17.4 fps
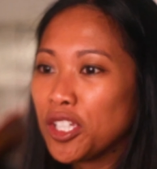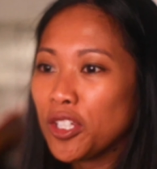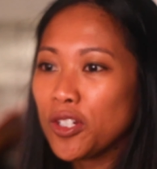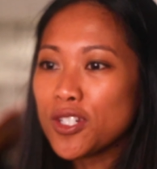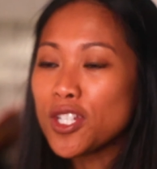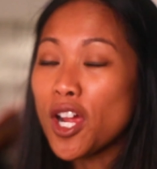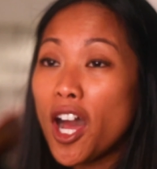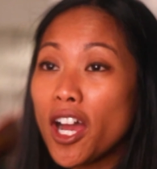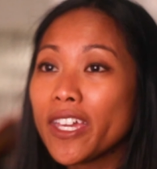
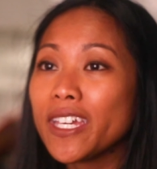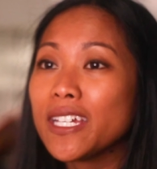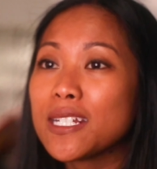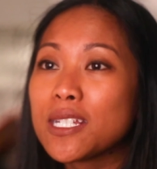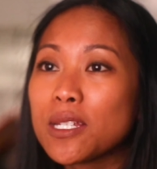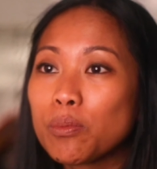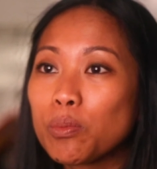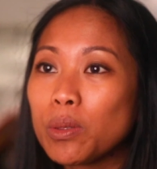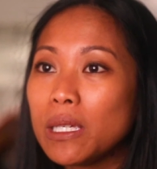you're talking
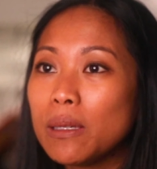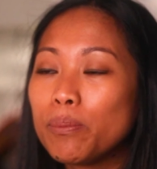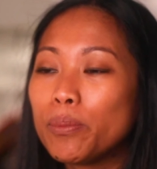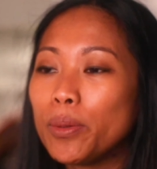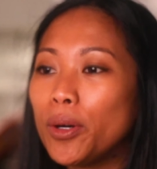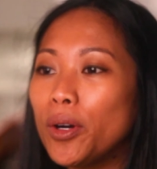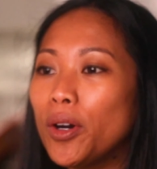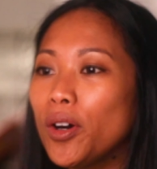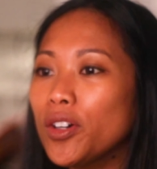to
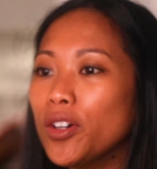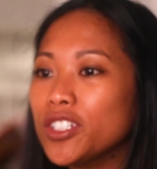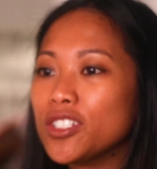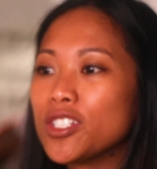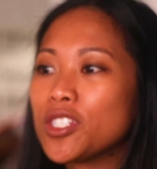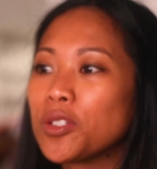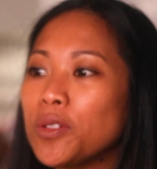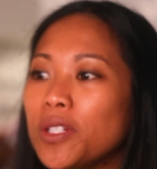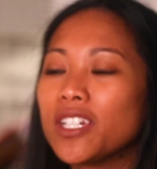people,
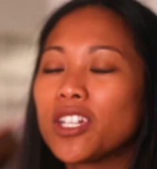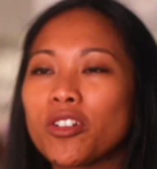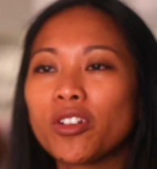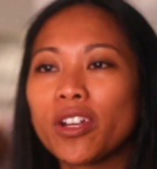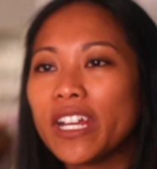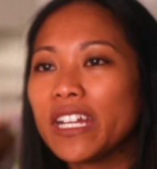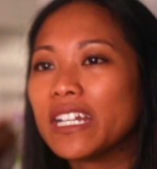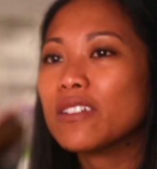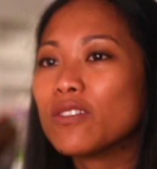you're doing
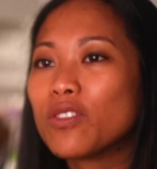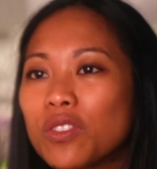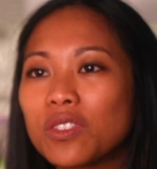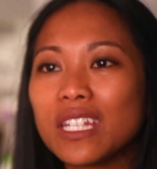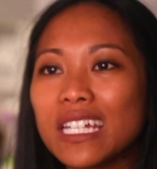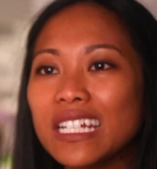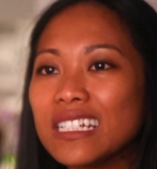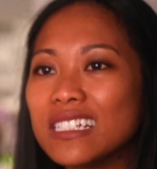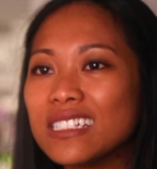creative
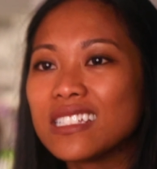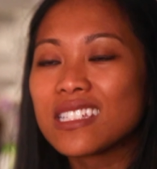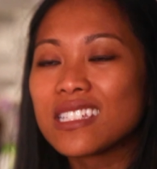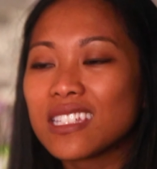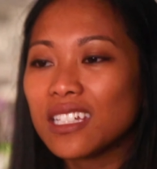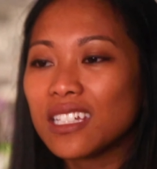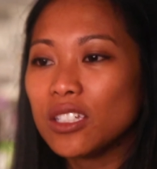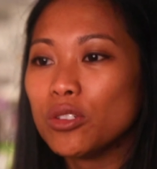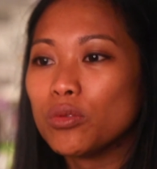things
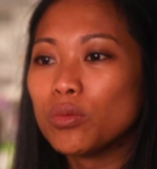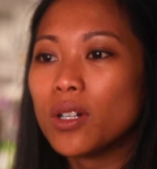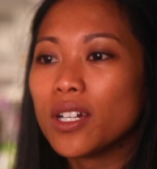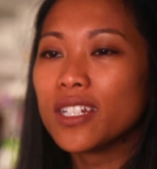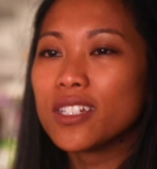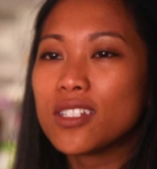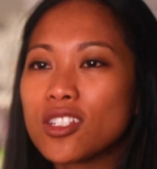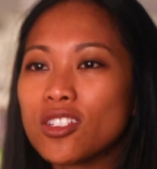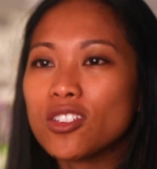that you
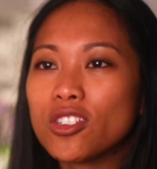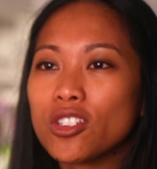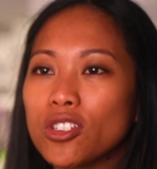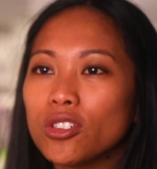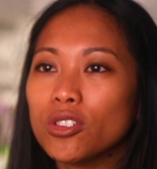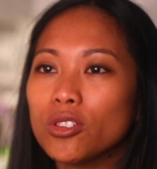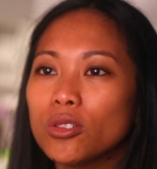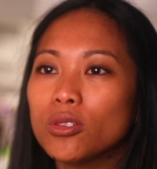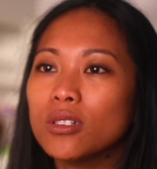wanted to
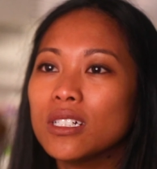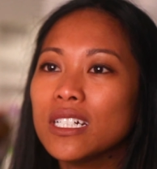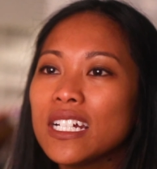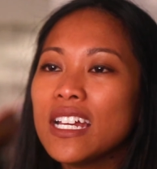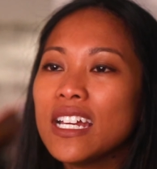do.